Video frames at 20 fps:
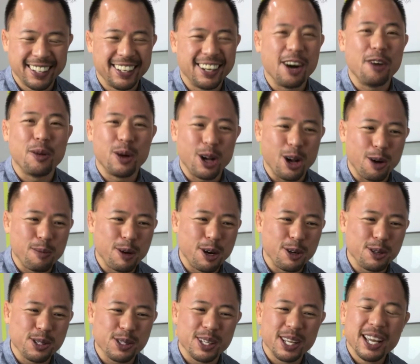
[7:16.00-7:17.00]

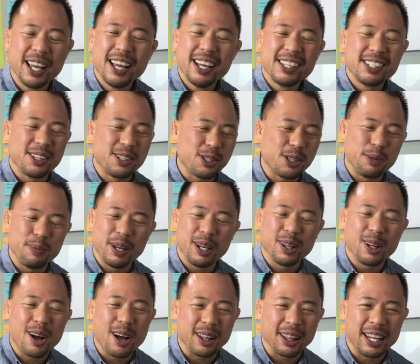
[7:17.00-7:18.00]
almost, so it's gonna be a
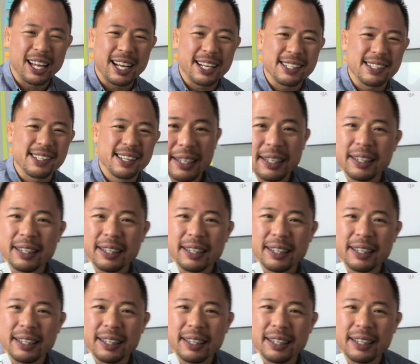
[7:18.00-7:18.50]
lot less.